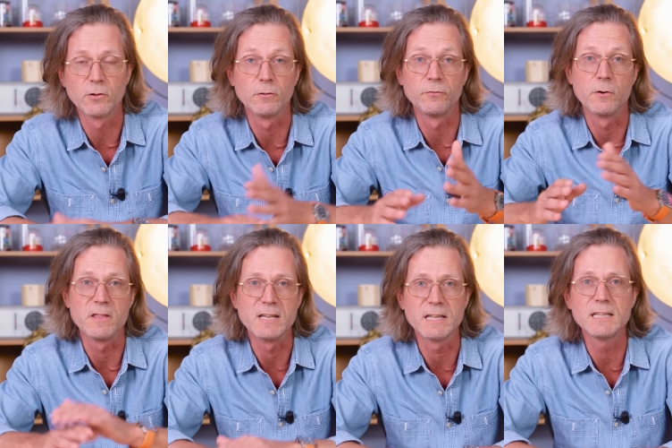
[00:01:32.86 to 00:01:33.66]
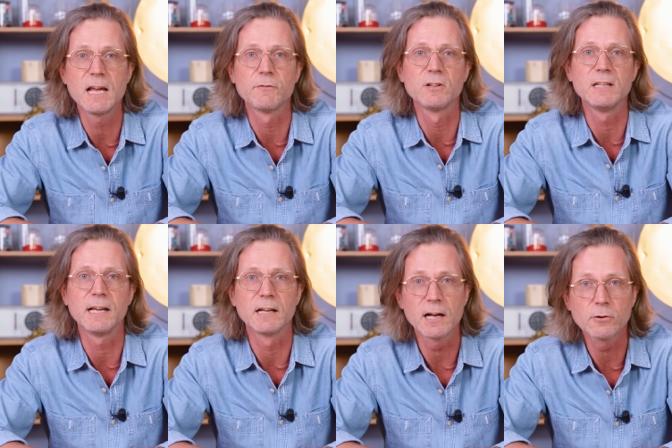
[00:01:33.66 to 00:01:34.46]
So for the
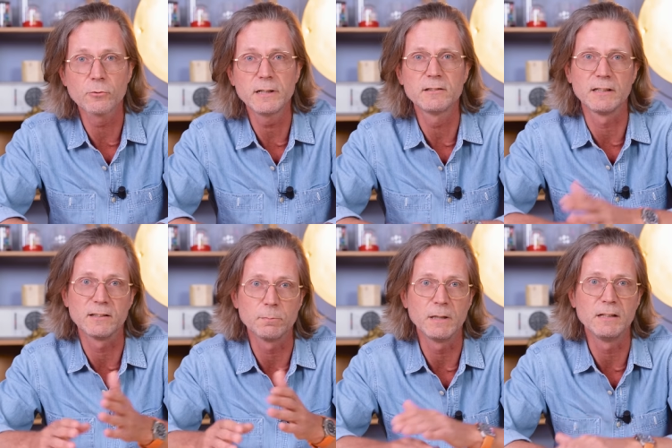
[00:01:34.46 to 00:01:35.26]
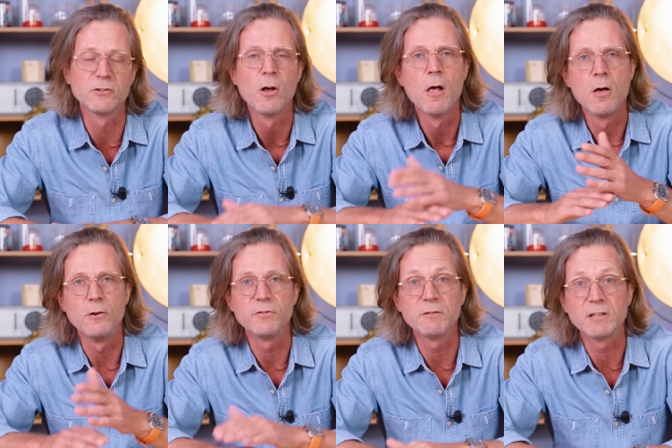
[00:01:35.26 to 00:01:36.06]
EFTA countries, this means a
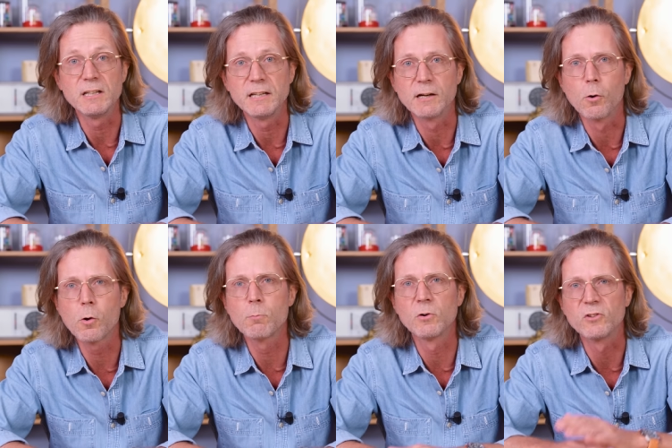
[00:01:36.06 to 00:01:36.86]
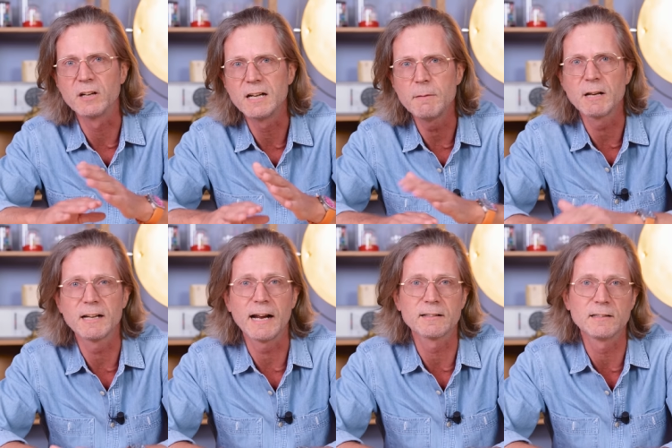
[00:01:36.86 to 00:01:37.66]
15-year almost
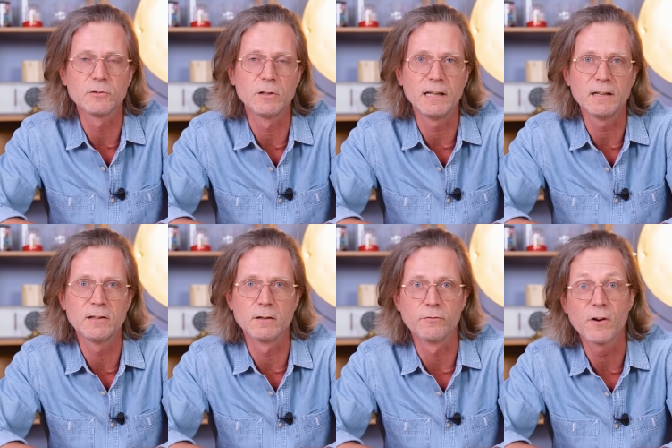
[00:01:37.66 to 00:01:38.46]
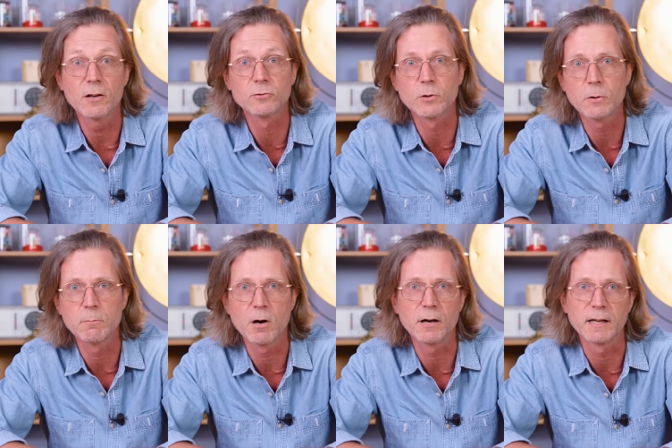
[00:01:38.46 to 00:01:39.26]
unlimited access to the Indian
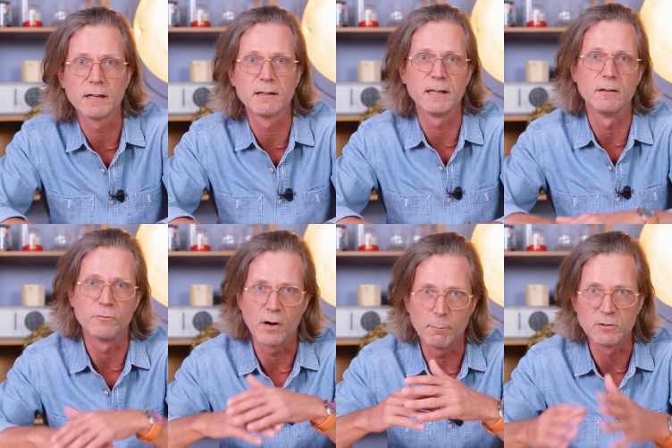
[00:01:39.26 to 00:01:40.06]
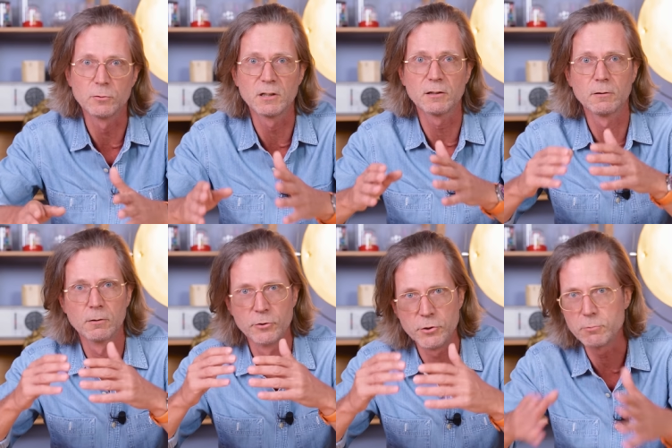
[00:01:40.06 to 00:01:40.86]
fast-growing market in
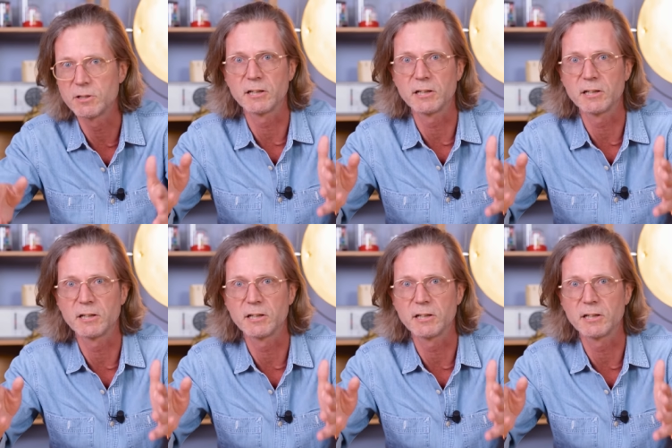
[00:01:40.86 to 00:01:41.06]
pharmaceutical, new